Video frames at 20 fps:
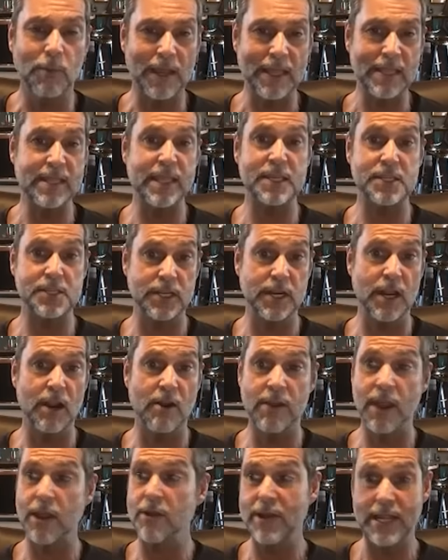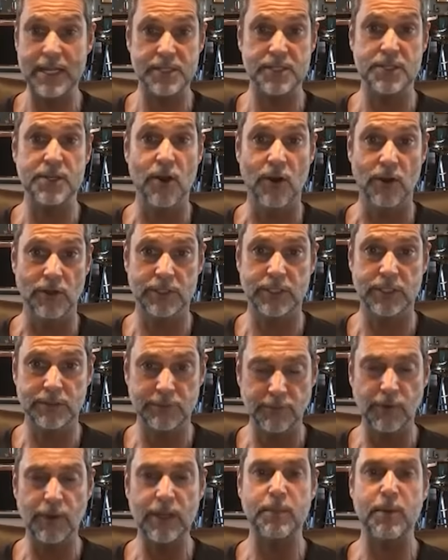but in this scenario, it's not. It's
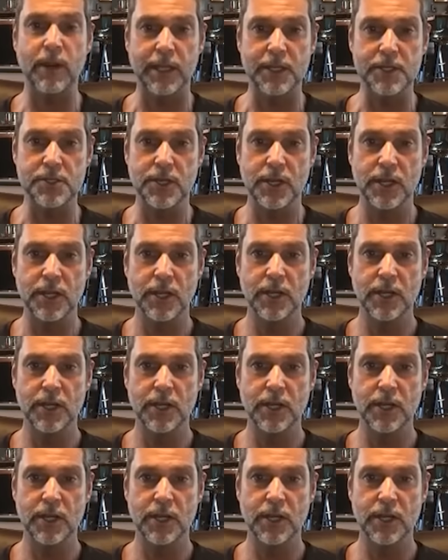fully bullish.